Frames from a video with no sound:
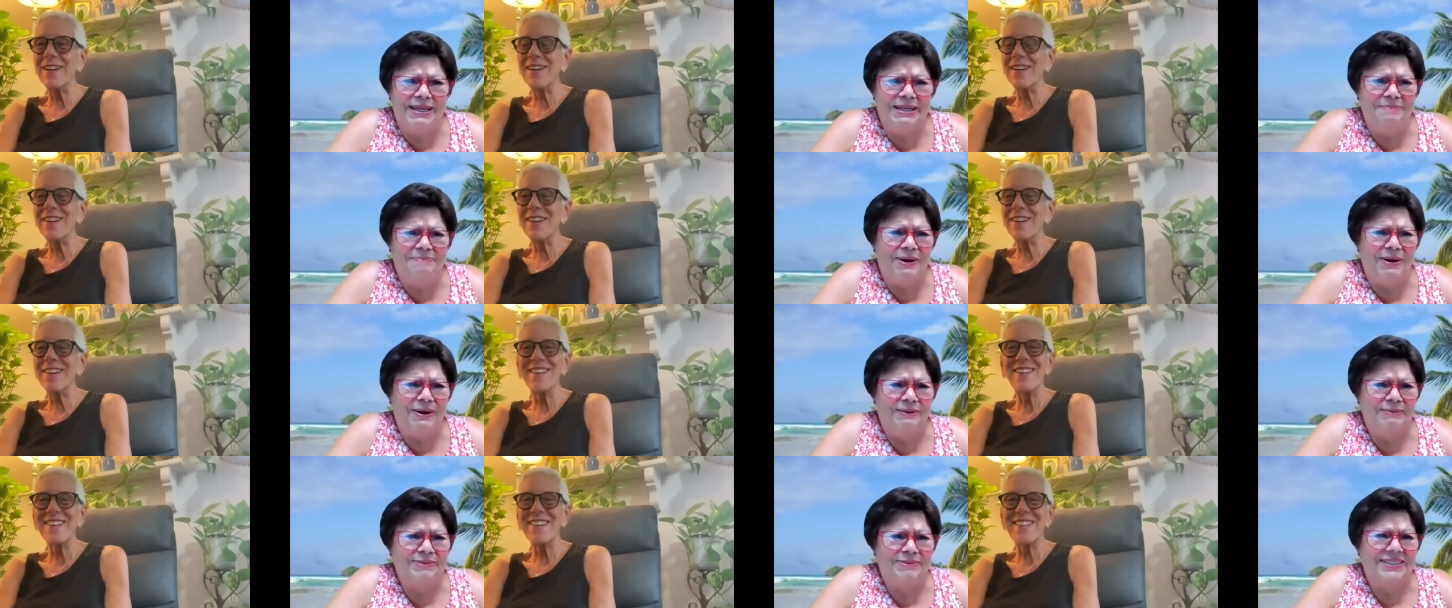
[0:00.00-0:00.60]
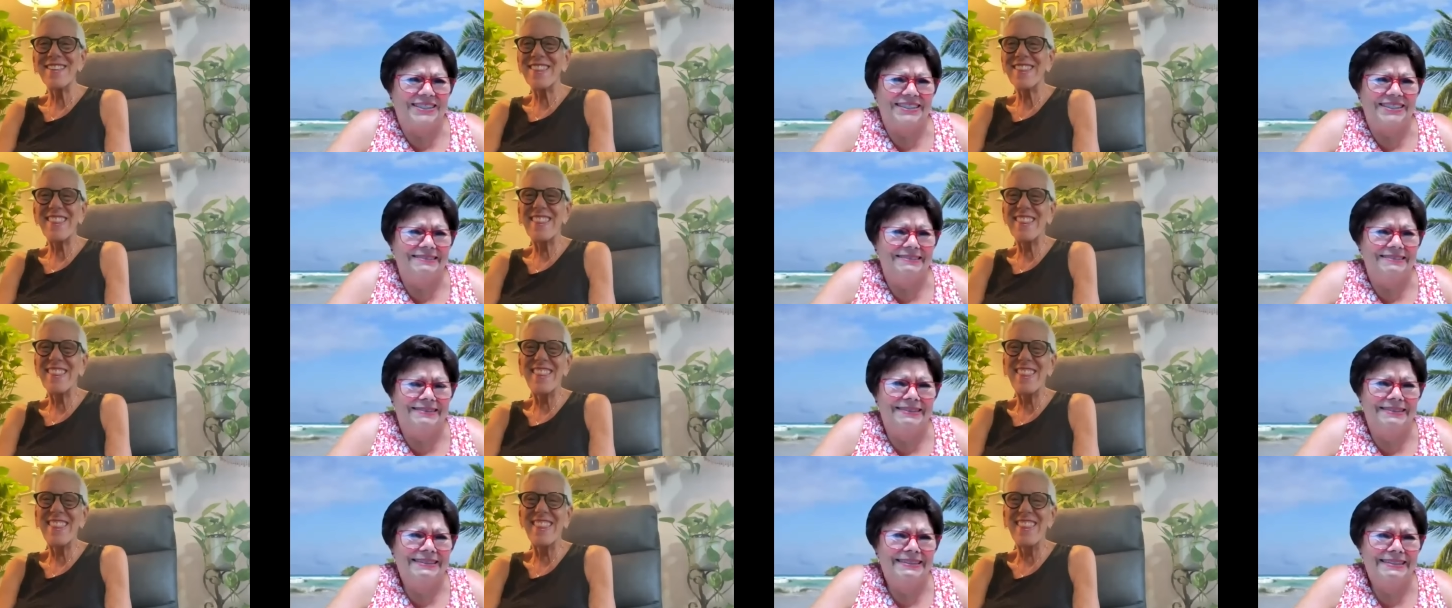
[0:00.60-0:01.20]
Speaker 1: any palm
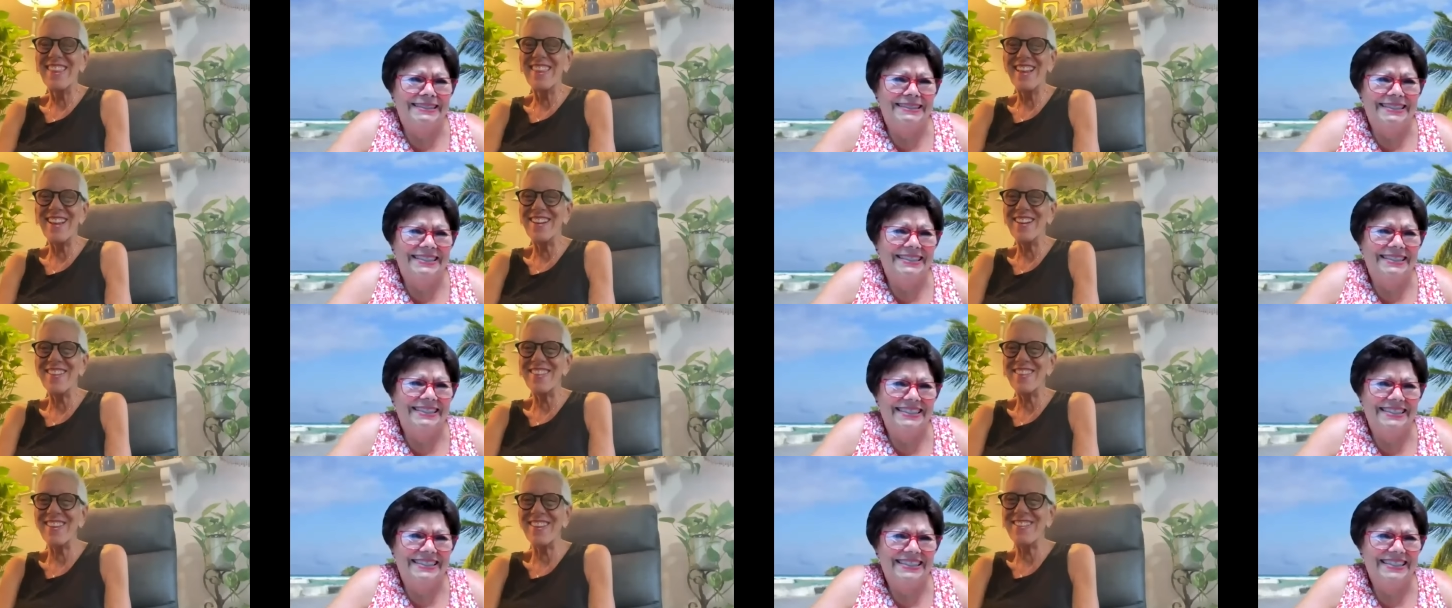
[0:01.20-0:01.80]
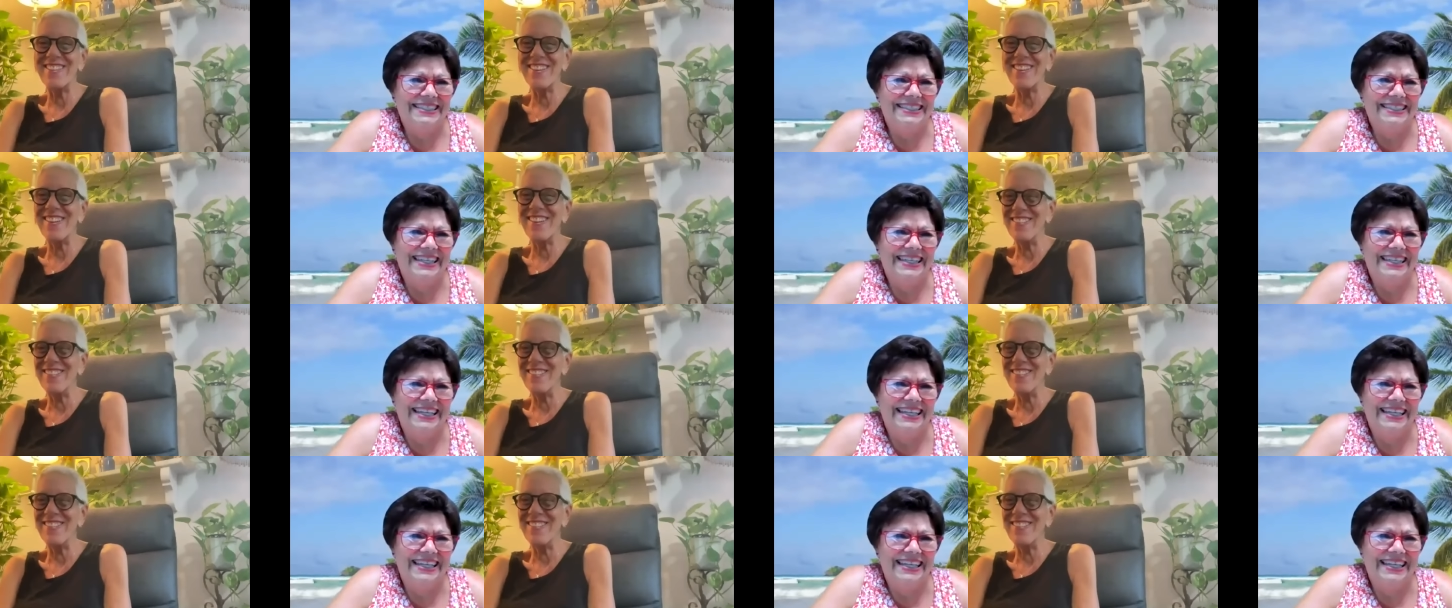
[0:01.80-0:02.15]
trees. I don't think so.